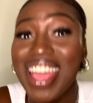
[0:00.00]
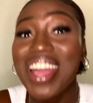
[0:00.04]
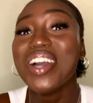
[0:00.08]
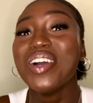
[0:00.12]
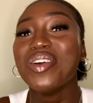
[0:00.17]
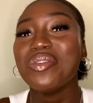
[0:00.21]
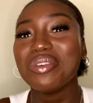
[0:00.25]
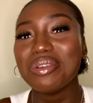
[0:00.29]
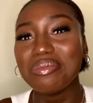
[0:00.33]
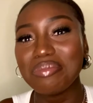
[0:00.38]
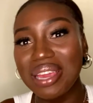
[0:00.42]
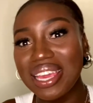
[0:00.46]

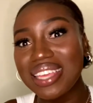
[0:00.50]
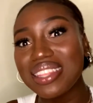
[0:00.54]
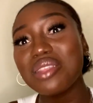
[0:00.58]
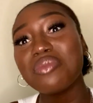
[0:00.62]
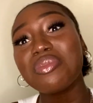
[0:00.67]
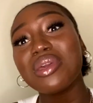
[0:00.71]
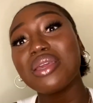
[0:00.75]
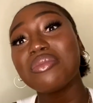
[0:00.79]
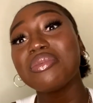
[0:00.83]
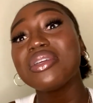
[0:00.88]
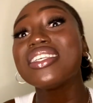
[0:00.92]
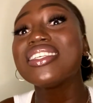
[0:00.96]
We made the
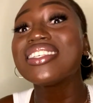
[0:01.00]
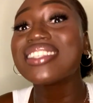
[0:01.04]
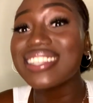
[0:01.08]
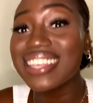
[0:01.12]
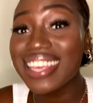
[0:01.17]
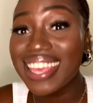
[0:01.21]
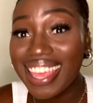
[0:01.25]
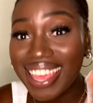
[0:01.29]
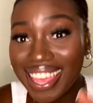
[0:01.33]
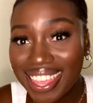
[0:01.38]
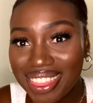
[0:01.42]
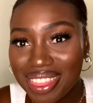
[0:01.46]
babies
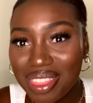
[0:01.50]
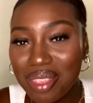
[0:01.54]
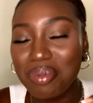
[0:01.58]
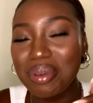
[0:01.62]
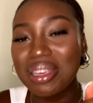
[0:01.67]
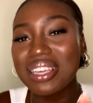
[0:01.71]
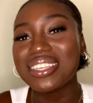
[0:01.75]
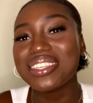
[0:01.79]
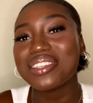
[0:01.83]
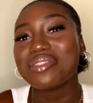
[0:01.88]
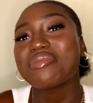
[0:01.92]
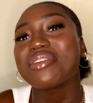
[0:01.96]
in the
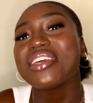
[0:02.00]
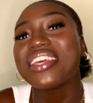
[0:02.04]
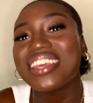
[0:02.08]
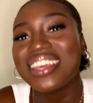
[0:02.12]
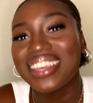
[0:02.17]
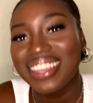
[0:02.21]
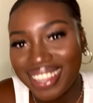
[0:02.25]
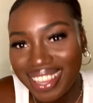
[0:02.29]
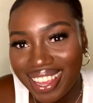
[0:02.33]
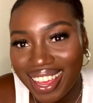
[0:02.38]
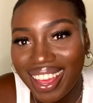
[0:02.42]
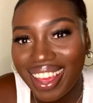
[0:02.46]
basement.
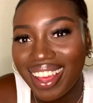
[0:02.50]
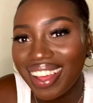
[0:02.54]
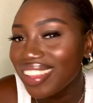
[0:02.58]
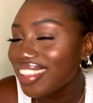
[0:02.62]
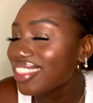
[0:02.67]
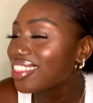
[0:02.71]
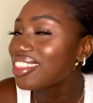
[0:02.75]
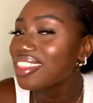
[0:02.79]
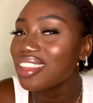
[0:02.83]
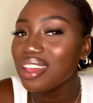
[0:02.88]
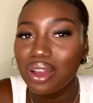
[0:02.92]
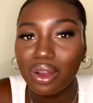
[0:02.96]
Yeah,
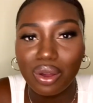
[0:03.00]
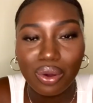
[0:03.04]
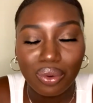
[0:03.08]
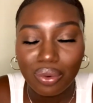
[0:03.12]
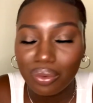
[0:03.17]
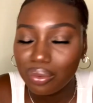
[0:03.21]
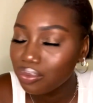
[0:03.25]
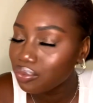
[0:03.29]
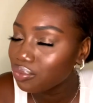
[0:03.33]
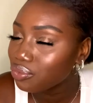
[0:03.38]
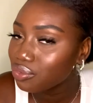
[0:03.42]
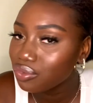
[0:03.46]
no,
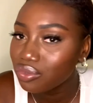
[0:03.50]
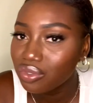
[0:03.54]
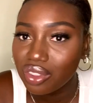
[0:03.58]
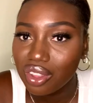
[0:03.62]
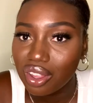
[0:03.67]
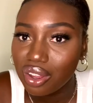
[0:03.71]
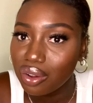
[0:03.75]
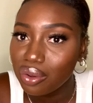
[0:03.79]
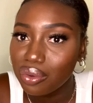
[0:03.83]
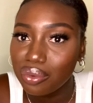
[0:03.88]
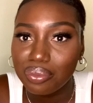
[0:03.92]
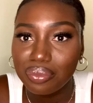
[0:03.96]

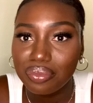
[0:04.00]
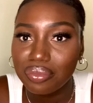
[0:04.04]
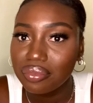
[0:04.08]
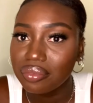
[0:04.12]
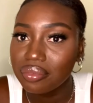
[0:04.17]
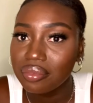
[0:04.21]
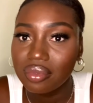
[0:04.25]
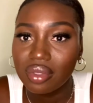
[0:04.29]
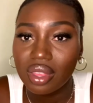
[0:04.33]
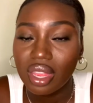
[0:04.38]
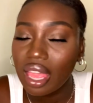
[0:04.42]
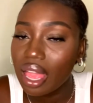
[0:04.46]

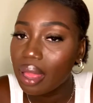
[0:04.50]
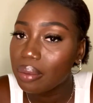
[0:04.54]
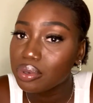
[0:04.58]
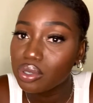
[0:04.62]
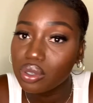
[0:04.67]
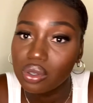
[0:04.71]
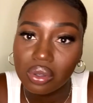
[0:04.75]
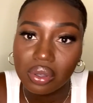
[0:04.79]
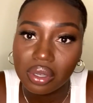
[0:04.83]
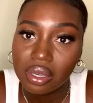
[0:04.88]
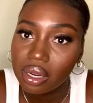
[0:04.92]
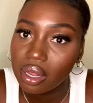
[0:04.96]

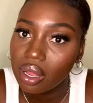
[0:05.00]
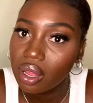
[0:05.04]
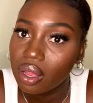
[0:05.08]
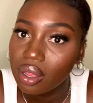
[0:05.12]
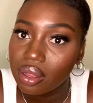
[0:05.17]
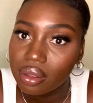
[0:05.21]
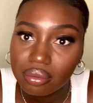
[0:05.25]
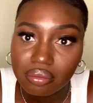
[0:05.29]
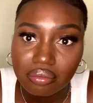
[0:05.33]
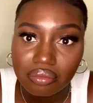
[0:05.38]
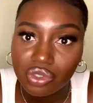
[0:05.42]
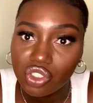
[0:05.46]
absolutely
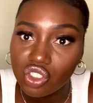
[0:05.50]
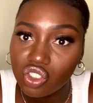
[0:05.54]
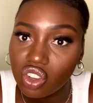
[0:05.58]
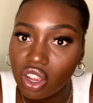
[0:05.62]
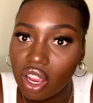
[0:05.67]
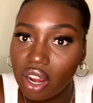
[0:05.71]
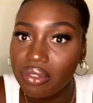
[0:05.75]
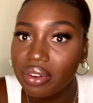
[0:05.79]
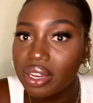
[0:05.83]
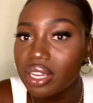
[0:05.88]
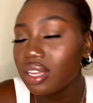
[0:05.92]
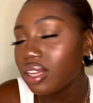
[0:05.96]
not.
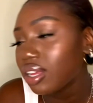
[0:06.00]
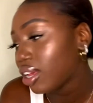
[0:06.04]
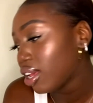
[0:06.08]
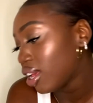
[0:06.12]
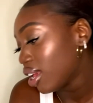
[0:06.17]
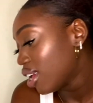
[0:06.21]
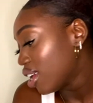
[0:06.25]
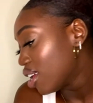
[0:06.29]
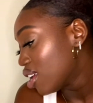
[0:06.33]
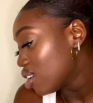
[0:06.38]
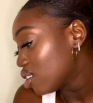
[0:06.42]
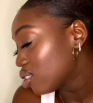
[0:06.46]
Sorry.
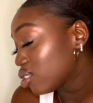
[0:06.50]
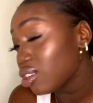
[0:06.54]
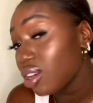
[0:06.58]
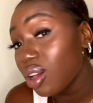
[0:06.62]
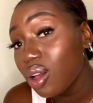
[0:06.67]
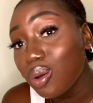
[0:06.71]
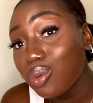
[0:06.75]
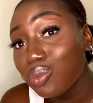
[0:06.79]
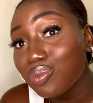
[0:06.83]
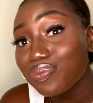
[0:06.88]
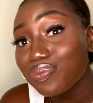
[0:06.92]
So